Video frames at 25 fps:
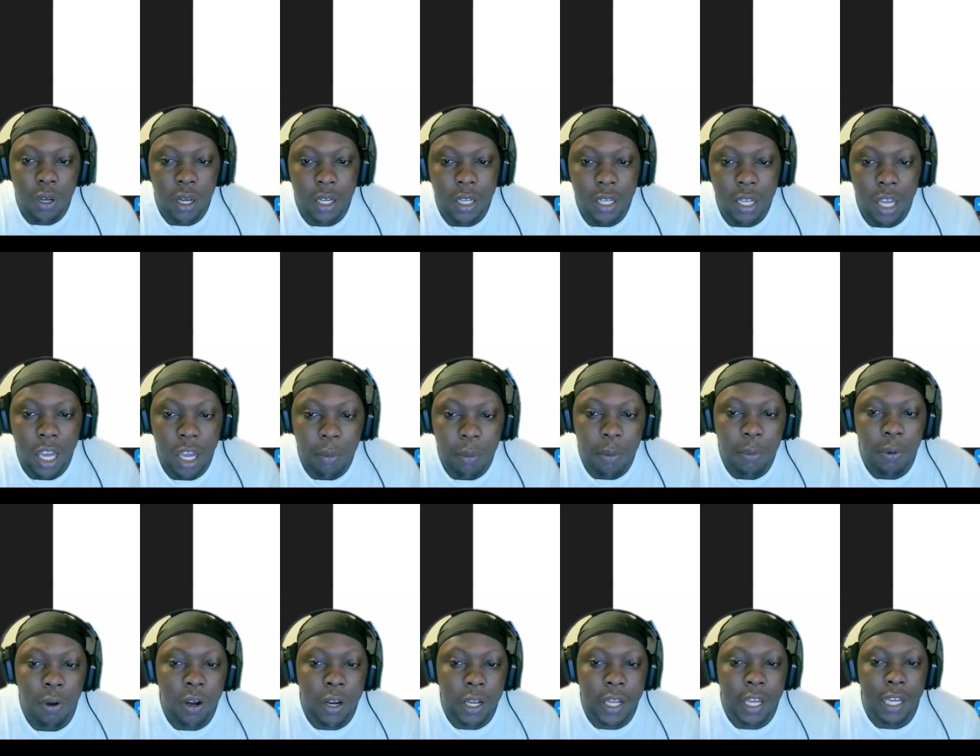a gaming
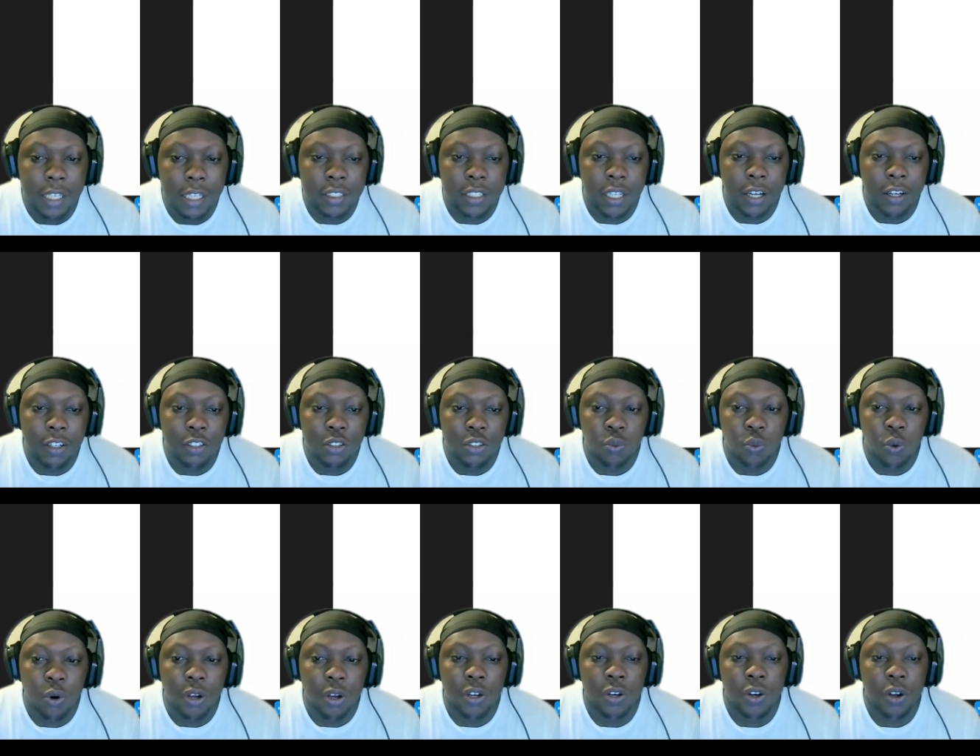podcast that I was
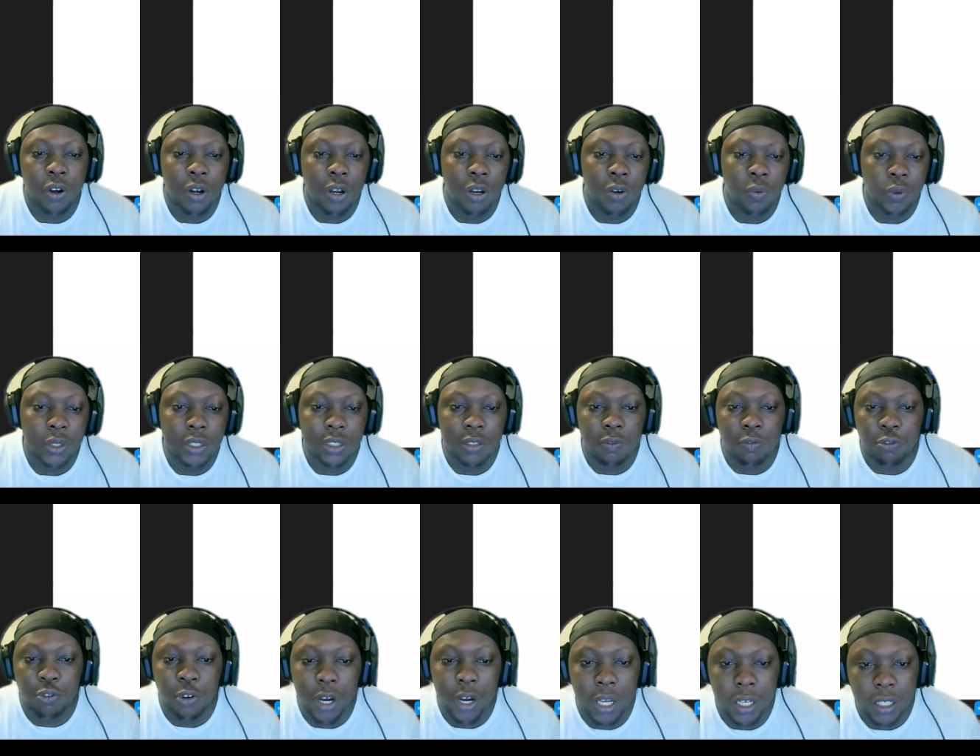working on with some
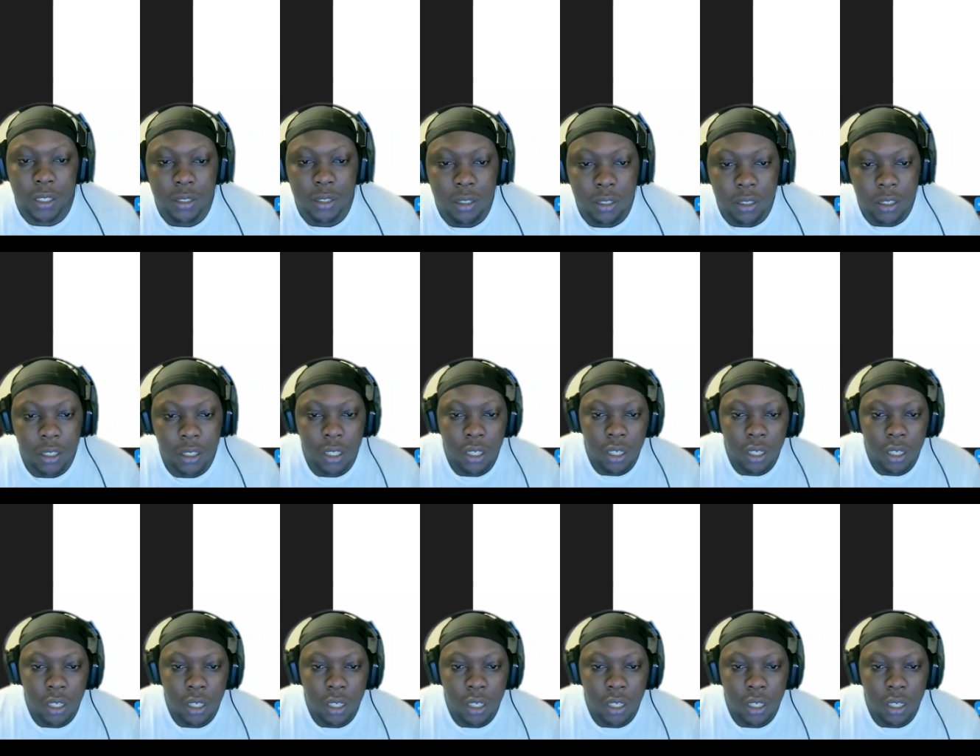friends.